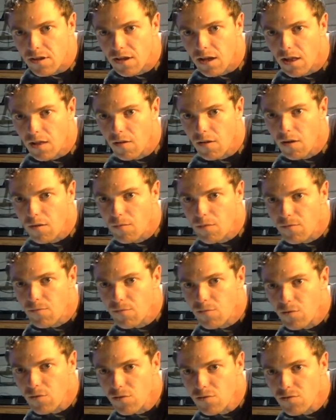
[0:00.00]
"LOL, my
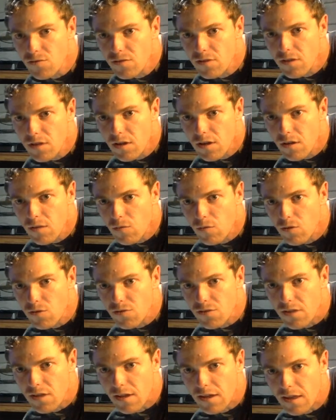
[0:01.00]
first
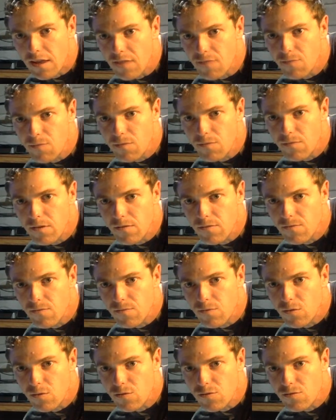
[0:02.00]
was an FPV
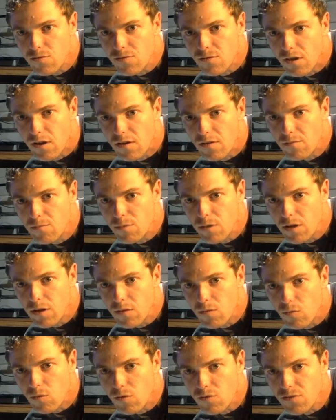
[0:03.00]
first drone, but
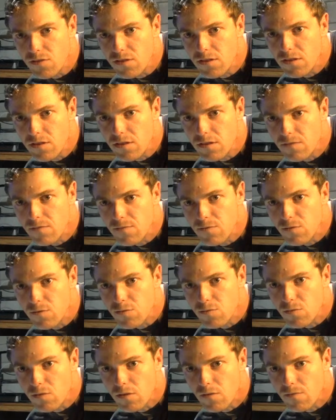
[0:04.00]
it wasn't the
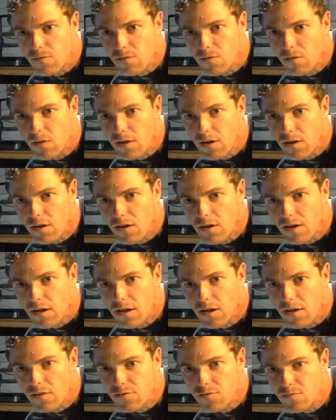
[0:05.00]
first one I flew. I got
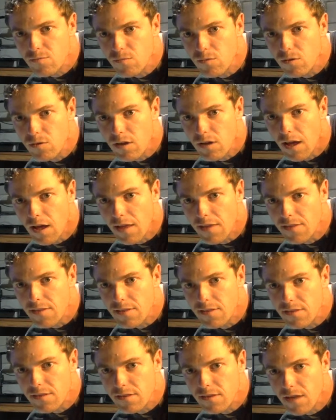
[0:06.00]
a small
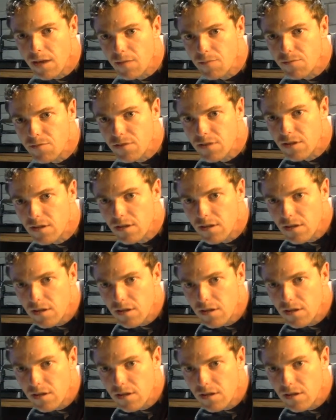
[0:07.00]
Hubsan